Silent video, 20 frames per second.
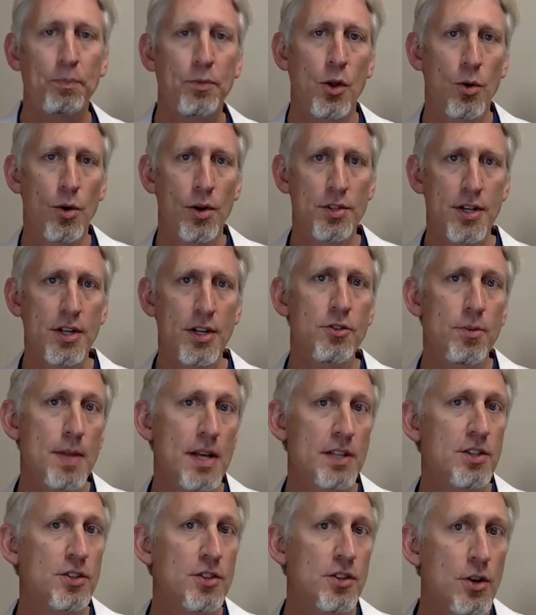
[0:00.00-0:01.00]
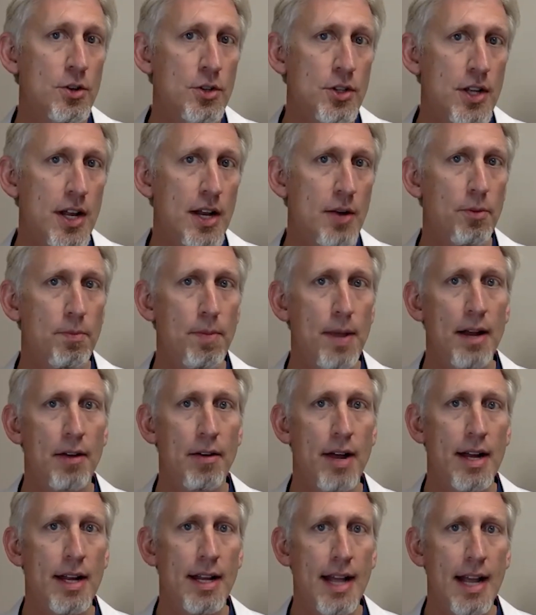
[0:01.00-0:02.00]
or a syndrome that's associated with
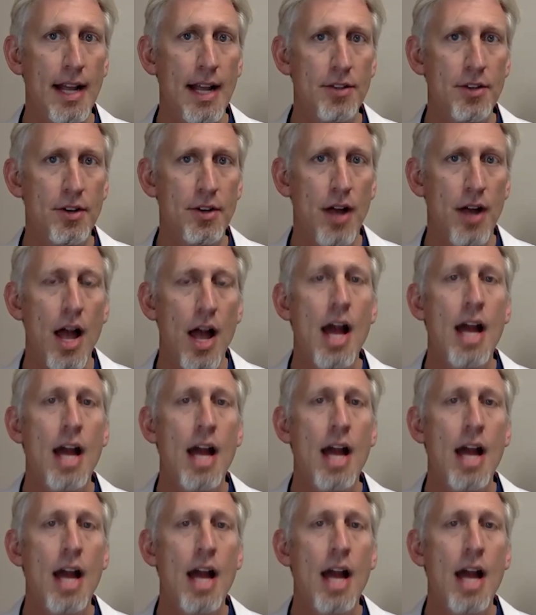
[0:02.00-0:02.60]
pancreatic cancer,